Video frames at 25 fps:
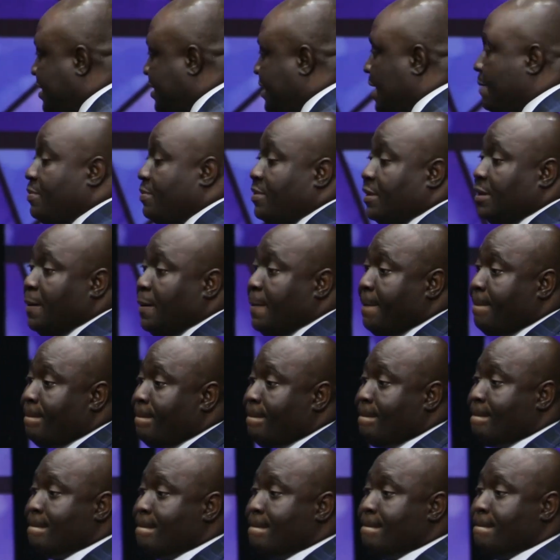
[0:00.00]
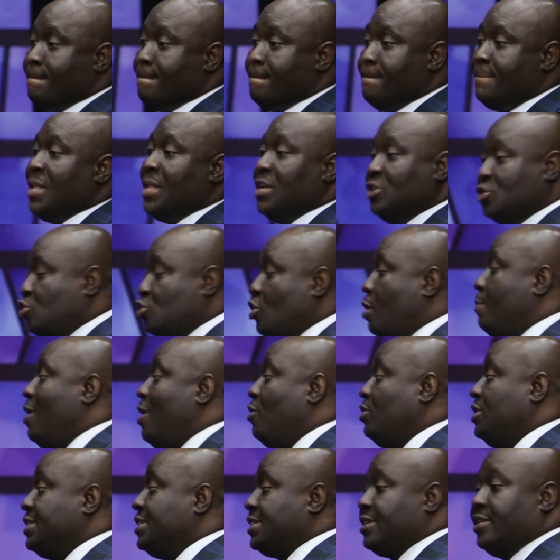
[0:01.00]
the same thing. Some
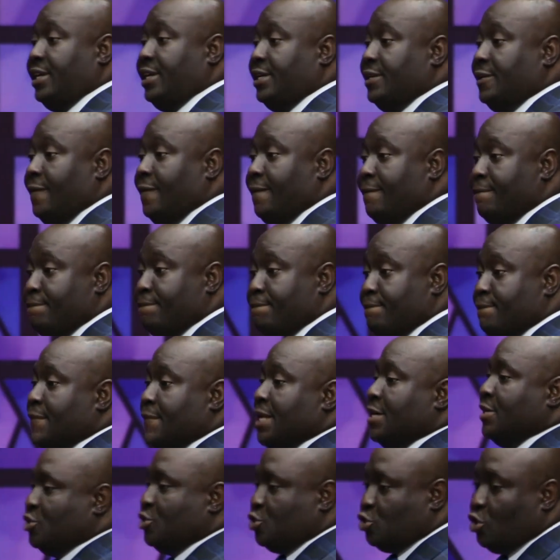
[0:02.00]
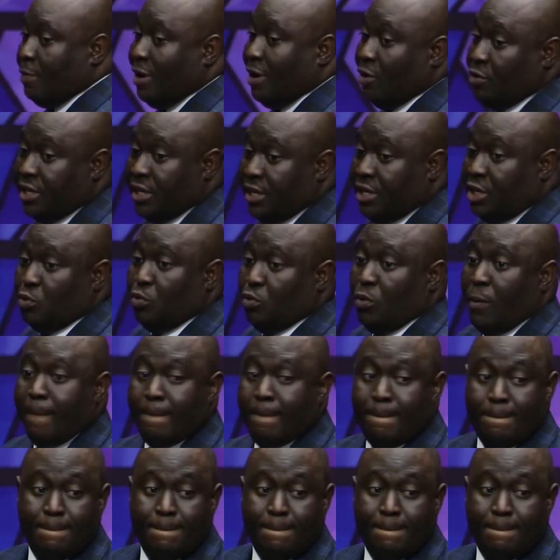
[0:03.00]
are on the screen, some are on the queue.